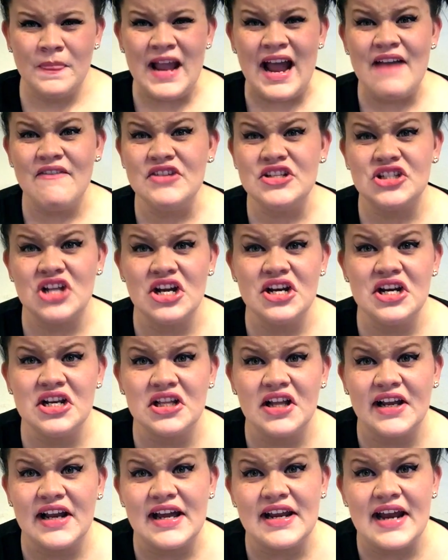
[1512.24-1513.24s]
I haven't done it
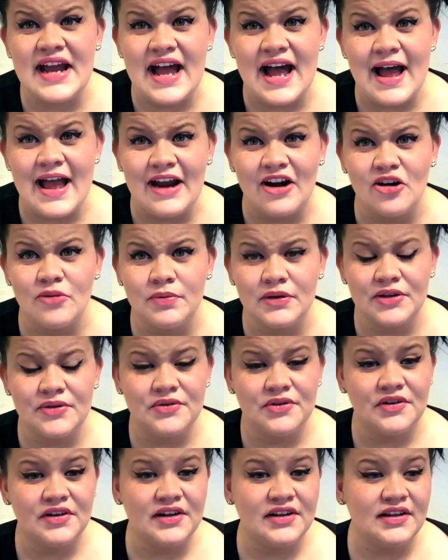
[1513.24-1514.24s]
like on a hot air
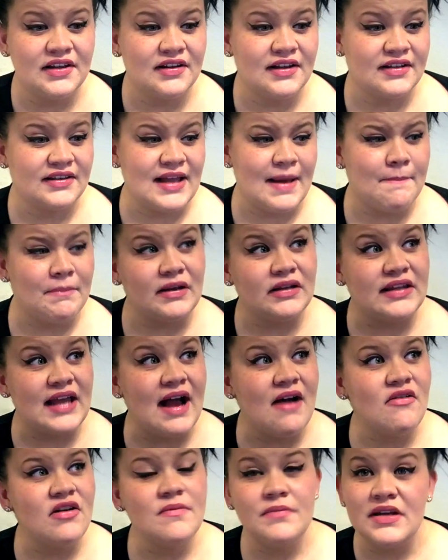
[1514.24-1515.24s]
balloon or anything like that, but
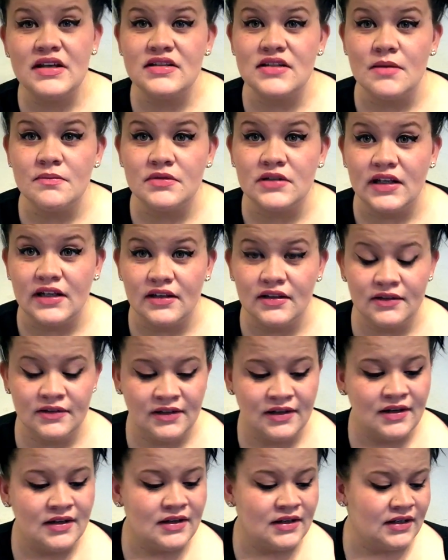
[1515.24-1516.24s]
that would be something
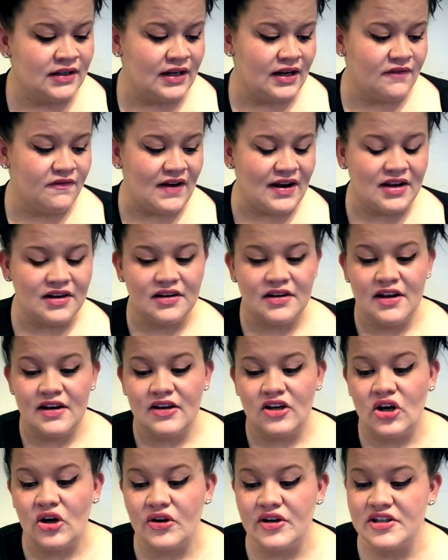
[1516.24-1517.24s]
if I could
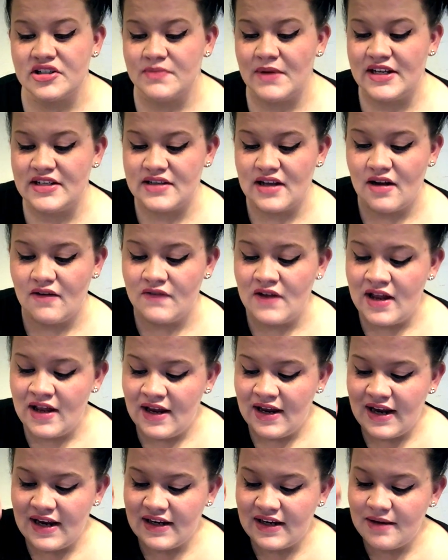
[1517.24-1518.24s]
encourage myself
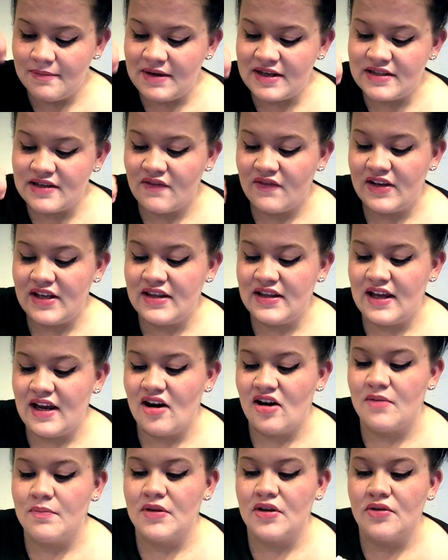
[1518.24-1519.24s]
and get myself in the
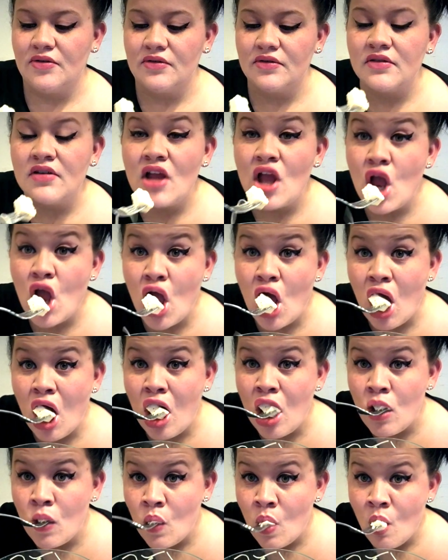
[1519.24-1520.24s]
air balloon,
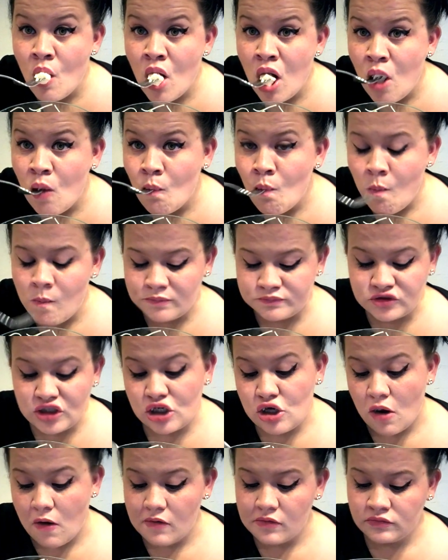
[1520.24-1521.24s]

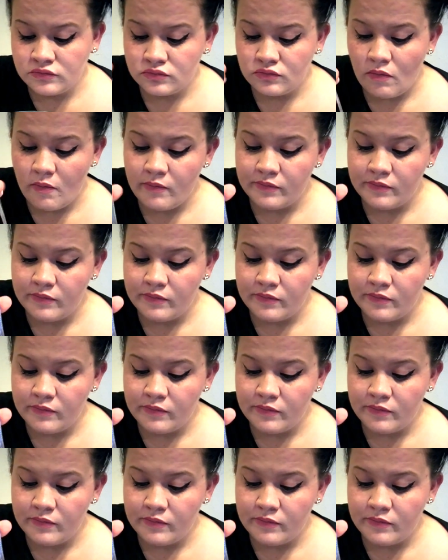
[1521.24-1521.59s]
you know?